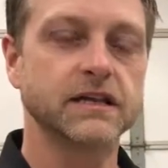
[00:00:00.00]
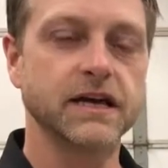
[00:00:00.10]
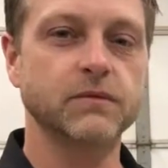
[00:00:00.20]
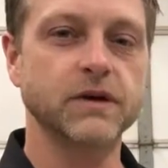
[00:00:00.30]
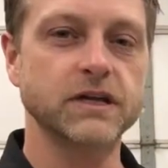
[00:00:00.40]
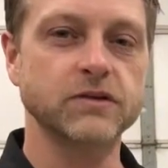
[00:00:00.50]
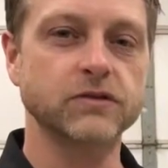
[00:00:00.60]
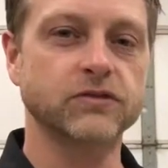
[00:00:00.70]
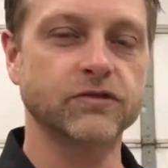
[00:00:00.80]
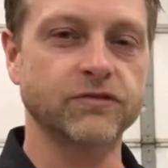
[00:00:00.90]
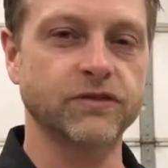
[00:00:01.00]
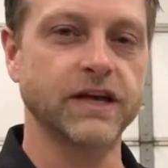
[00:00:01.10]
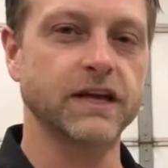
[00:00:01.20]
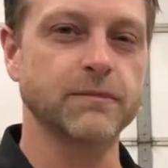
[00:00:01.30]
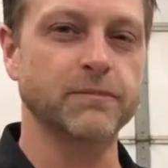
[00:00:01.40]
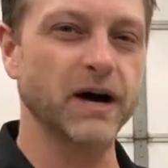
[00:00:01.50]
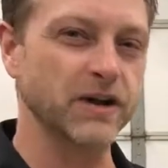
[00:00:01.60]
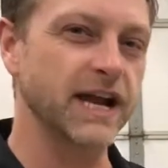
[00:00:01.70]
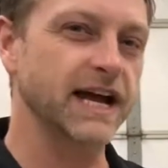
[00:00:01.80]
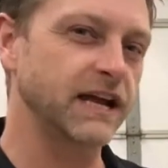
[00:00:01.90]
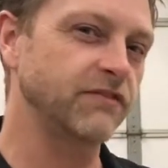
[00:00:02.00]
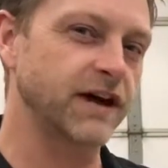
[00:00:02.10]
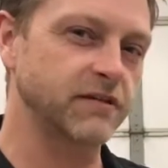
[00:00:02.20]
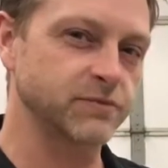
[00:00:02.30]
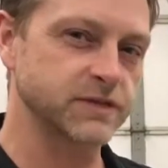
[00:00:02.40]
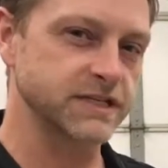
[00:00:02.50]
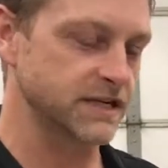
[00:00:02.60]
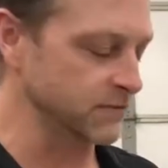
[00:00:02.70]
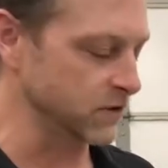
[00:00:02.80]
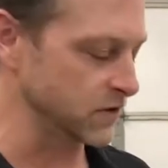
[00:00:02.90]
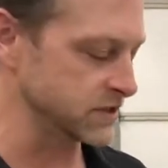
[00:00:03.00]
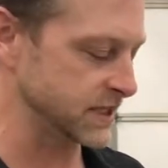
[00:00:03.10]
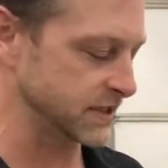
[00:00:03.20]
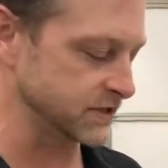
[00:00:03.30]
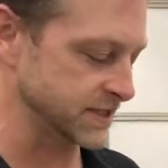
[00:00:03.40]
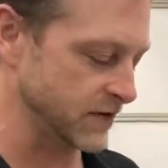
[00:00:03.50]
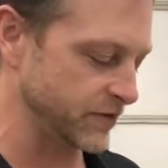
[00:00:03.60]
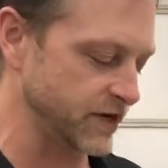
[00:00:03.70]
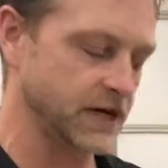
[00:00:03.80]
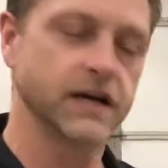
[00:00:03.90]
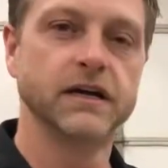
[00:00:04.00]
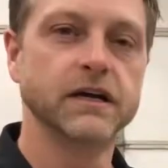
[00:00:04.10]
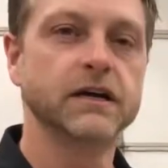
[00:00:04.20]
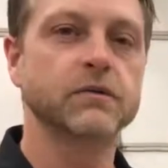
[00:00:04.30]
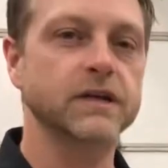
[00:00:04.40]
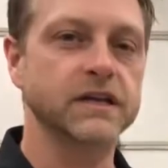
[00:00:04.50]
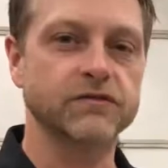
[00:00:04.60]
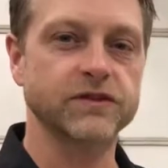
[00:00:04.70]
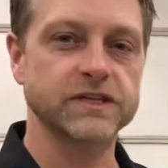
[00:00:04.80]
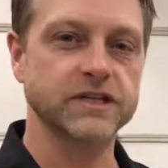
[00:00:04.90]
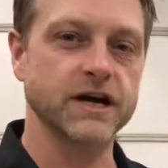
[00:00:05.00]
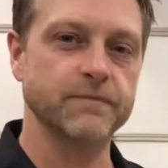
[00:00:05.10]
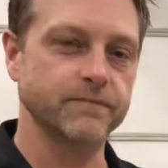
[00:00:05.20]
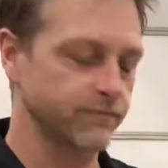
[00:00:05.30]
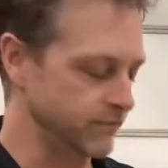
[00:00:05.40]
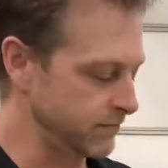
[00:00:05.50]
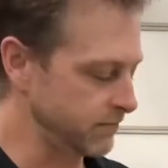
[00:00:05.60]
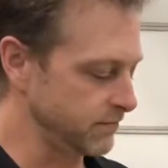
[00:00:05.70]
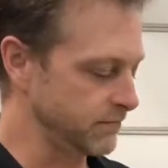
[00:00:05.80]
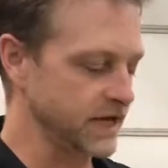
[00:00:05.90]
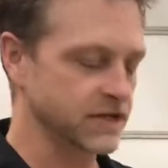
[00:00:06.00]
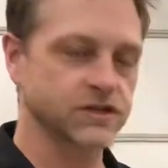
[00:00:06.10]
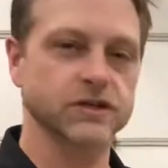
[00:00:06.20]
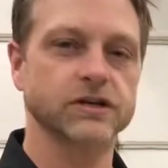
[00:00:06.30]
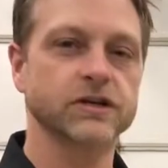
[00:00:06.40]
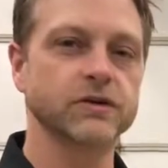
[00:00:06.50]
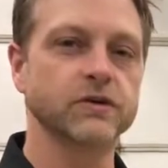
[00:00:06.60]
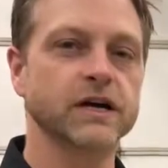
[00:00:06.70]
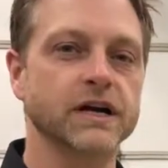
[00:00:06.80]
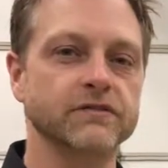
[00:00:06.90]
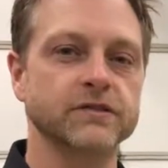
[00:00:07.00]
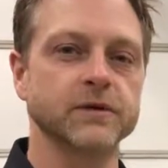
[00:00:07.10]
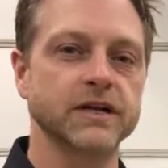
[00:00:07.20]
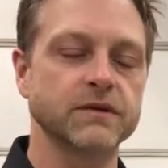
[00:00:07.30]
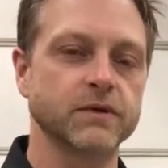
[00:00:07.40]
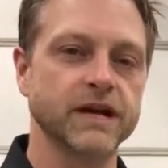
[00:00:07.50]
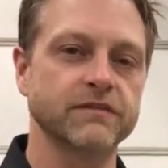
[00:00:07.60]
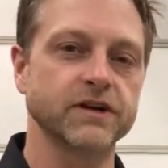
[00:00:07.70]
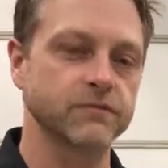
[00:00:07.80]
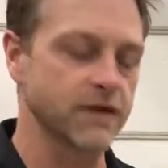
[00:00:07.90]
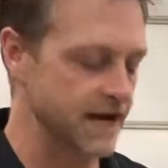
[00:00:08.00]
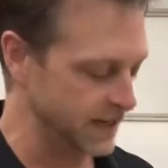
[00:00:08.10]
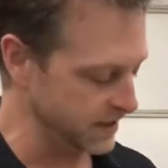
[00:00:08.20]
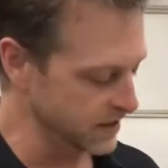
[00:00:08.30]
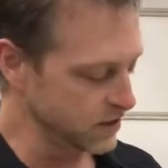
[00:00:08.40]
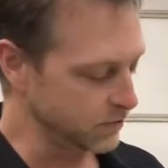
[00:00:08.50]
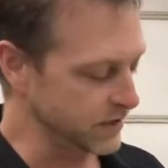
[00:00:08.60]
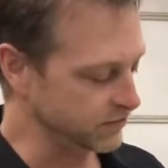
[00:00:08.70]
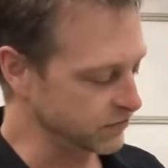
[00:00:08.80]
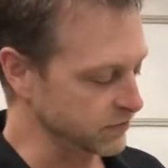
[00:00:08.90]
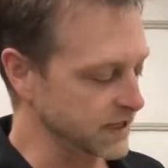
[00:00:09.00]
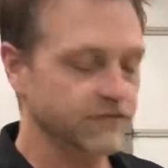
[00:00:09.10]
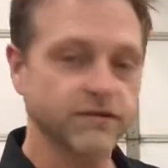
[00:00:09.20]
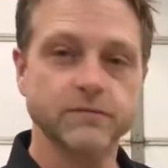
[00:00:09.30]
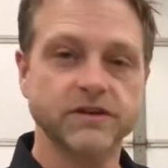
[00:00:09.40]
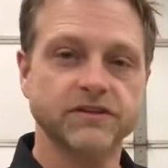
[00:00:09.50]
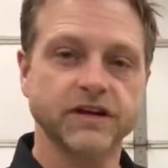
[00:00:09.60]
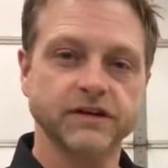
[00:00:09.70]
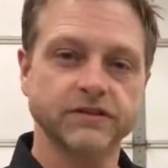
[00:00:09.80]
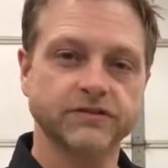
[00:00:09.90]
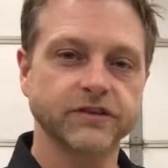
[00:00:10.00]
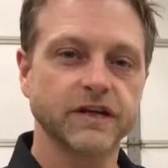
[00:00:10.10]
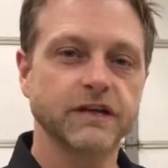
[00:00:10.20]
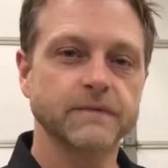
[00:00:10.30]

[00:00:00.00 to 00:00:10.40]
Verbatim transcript: that we use to fit about 95% of the motorcycles out there. We can fit you up, make sure you are comfortable on whatever you're riding. We have 3 different materials.